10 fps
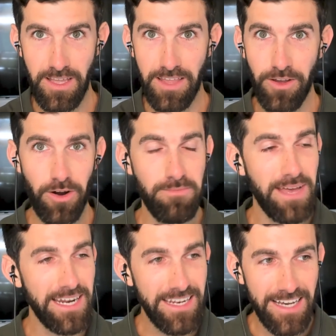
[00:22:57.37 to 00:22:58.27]
And there are
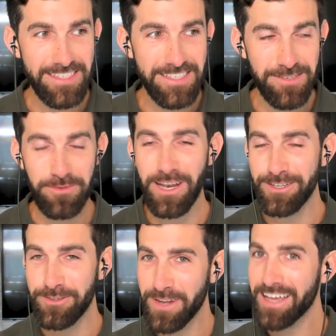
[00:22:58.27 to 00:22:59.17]
many nights when I
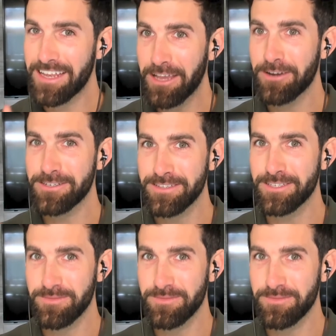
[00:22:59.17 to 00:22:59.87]
do not adhere to this